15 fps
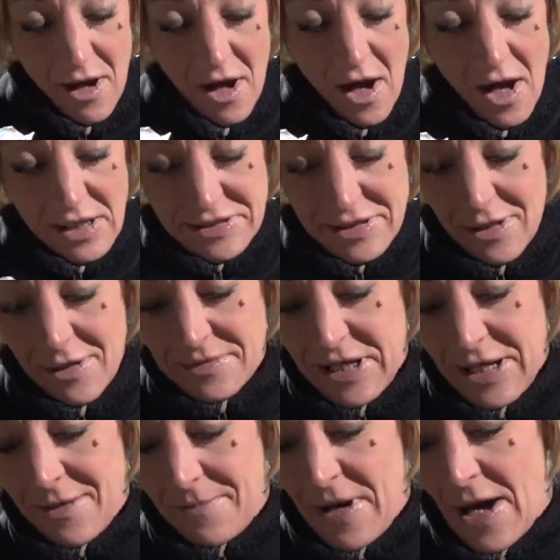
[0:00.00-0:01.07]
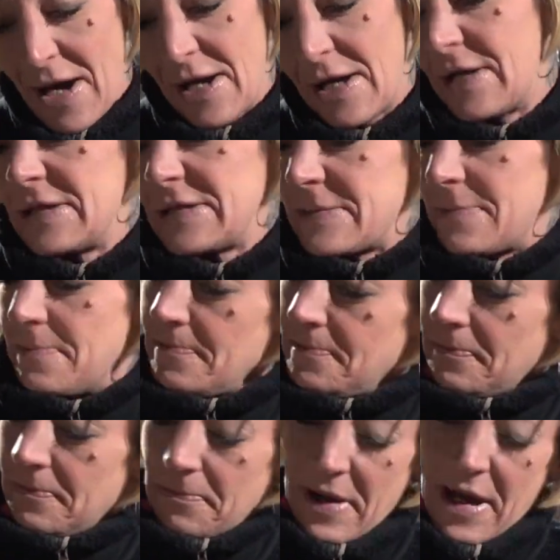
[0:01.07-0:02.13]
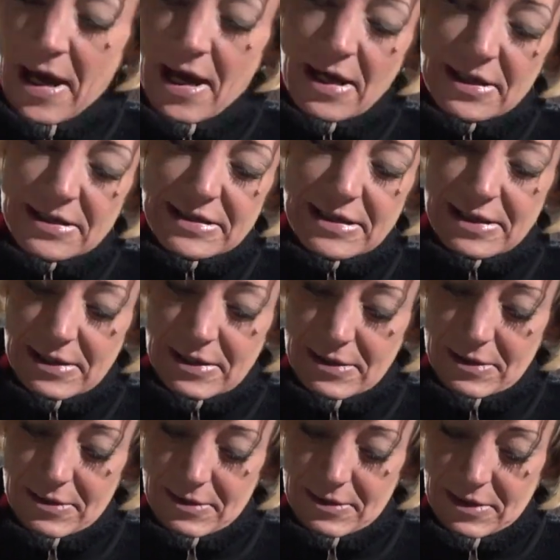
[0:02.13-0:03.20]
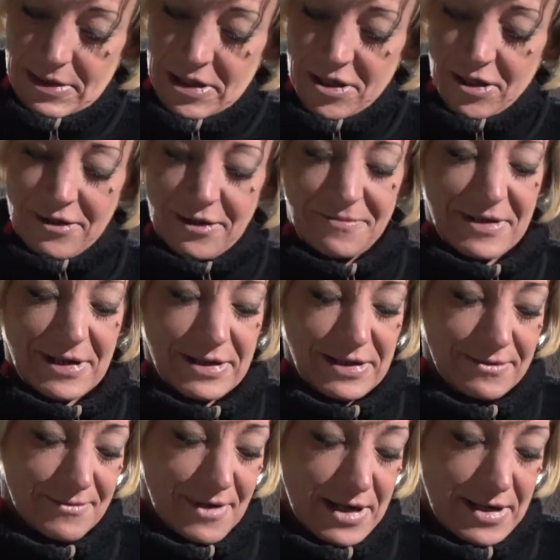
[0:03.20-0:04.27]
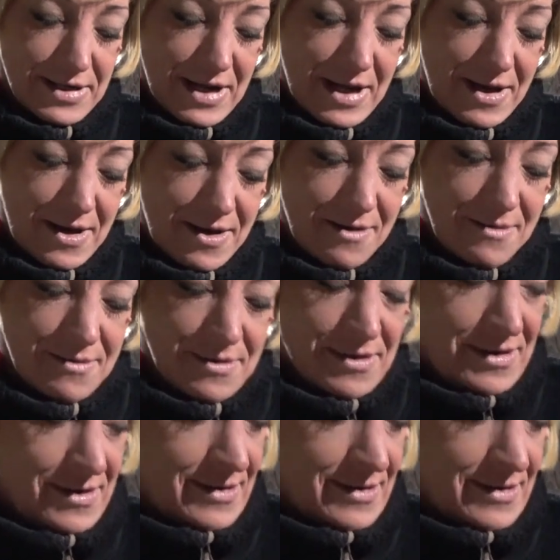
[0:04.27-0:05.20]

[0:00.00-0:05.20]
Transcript: Awesome, tampons, pads, hair clip that I need right now.